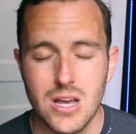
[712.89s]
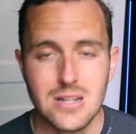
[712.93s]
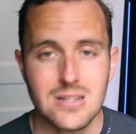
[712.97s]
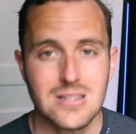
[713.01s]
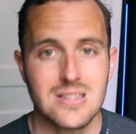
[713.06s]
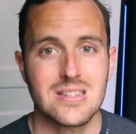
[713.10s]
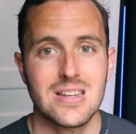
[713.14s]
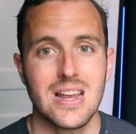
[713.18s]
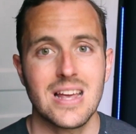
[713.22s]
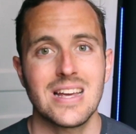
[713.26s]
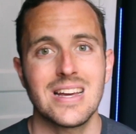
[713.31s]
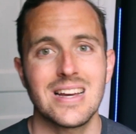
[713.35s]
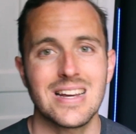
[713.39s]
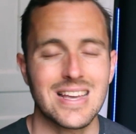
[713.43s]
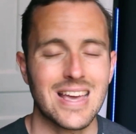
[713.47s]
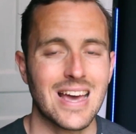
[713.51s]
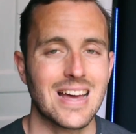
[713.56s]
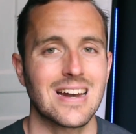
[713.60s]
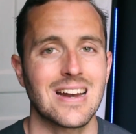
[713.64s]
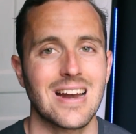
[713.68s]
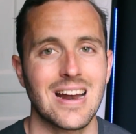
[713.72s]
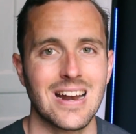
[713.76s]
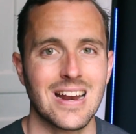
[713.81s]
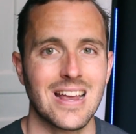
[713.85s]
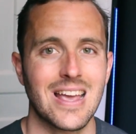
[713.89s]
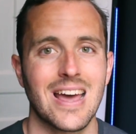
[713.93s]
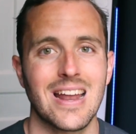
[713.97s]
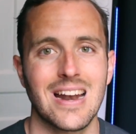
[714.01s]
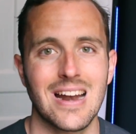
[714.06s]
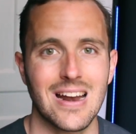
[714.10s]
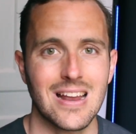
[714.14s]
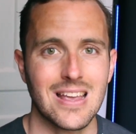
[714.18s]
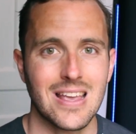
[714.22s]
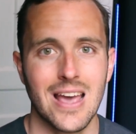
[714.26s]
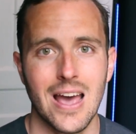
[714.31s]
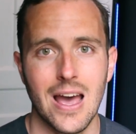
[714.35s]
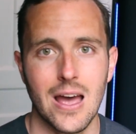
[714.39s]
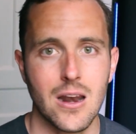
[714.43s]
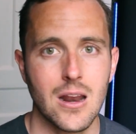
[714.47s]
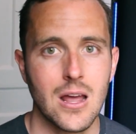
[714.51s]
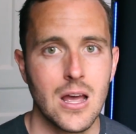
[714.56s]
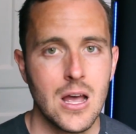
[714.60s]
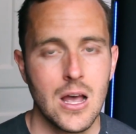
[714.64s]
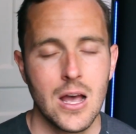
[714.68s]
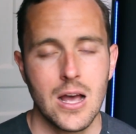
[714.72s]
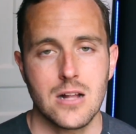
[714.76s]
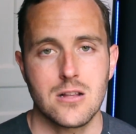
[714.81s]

and stay again and again and again.